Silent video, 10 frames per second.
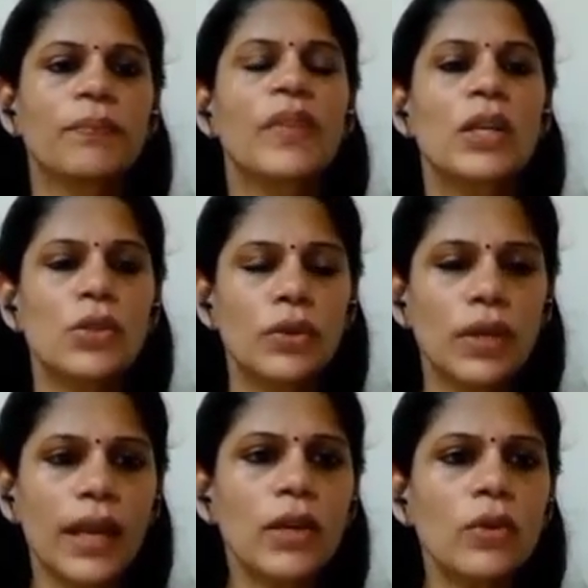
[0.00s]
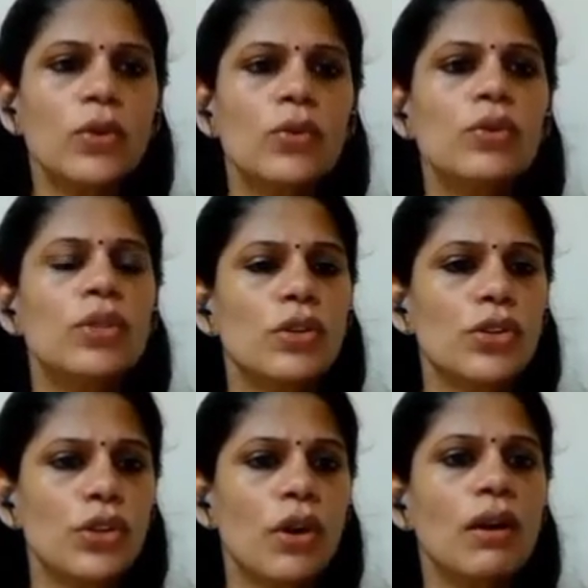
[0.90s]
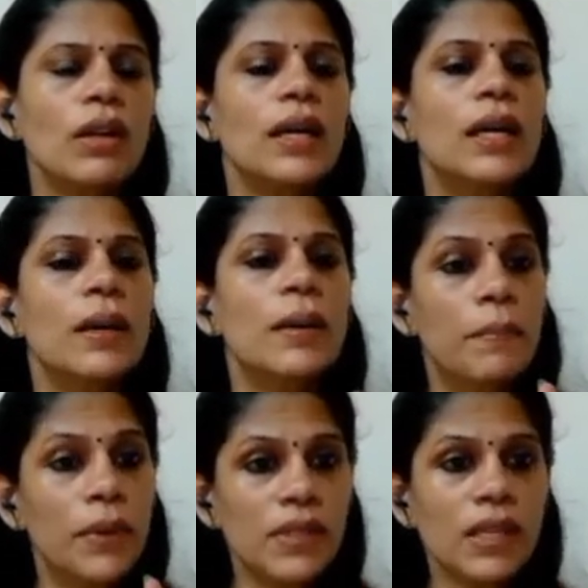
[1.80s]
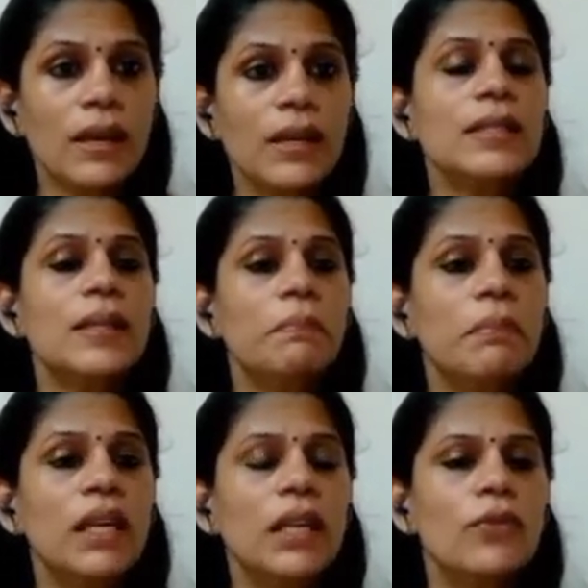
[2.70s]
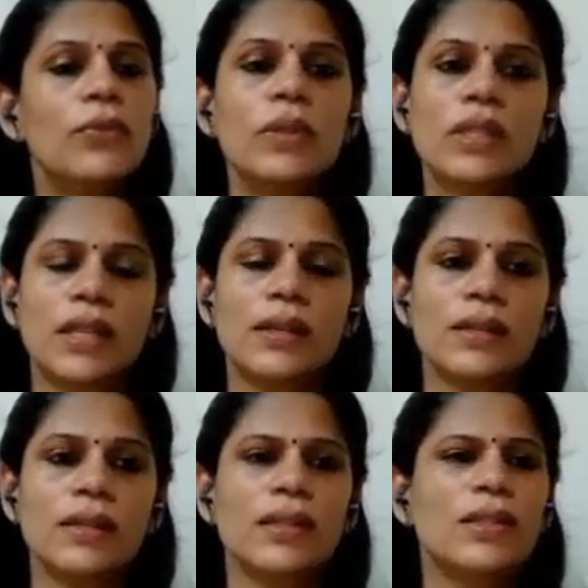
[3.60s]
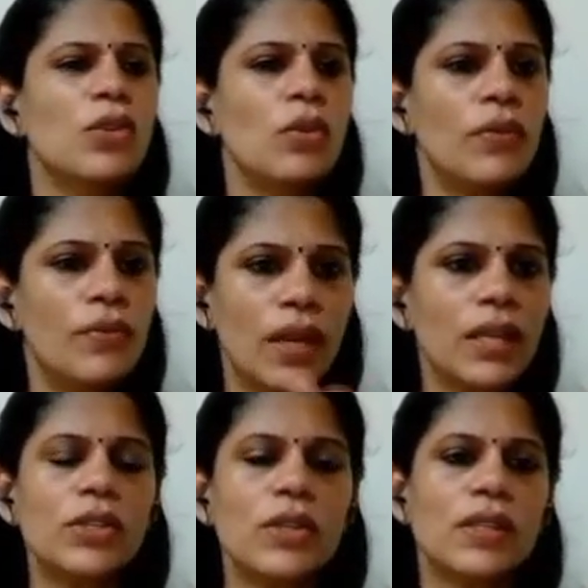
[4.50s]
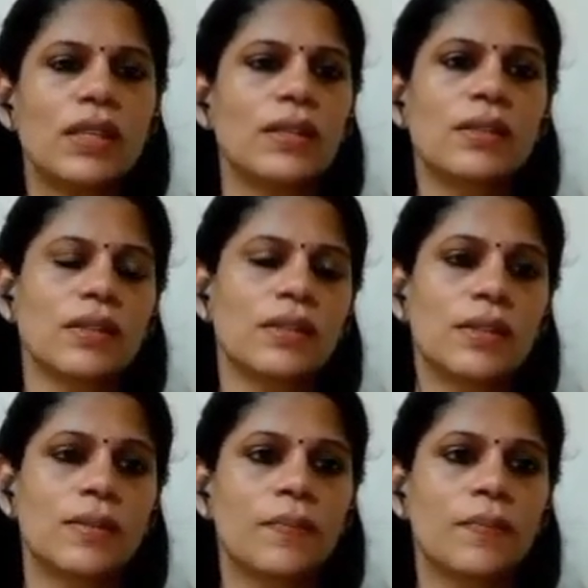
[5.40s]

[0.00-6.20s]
So try to use short, precise, meaningful sentences. Don't waste your sentences.